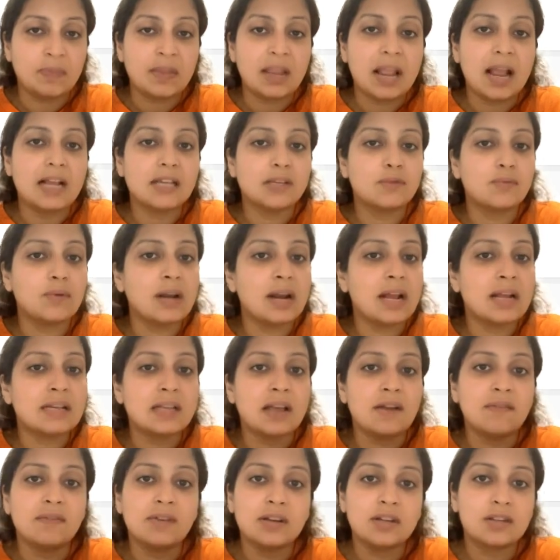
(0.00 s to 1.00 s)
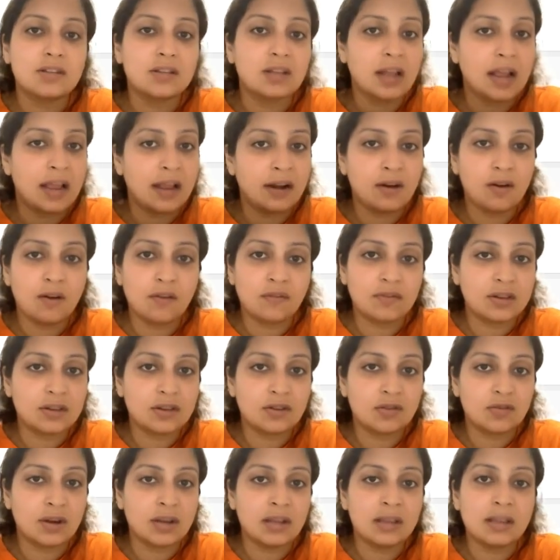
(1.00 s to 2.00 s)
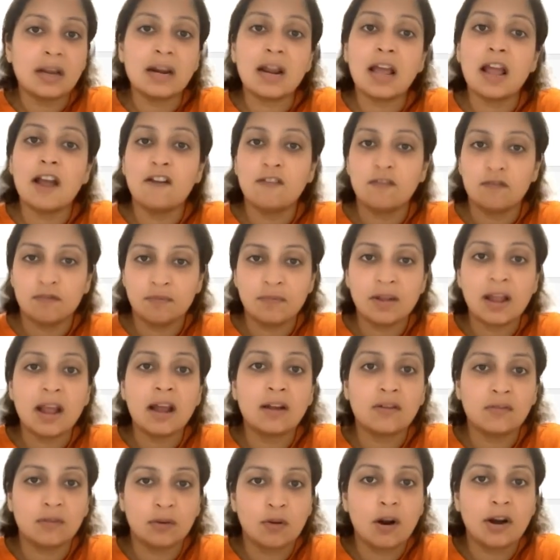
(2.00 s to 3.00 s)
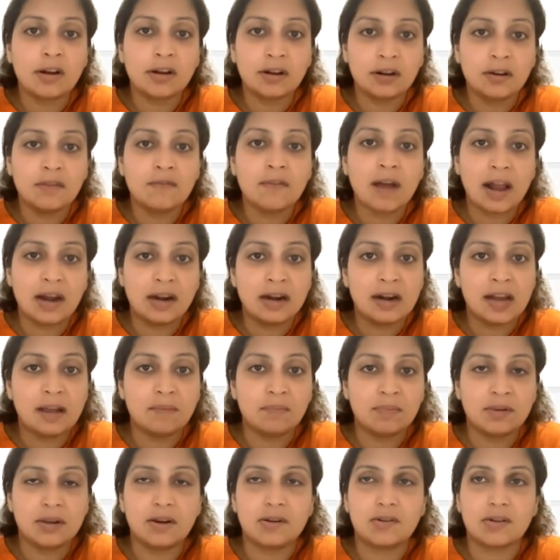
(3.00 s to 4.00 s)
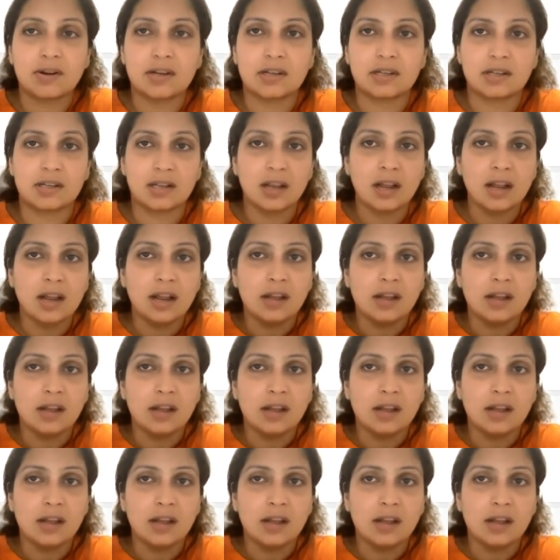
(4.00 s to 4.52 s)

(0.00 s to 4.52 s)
as soon as I've reached the end of the string, then I have gotten a valid IP address.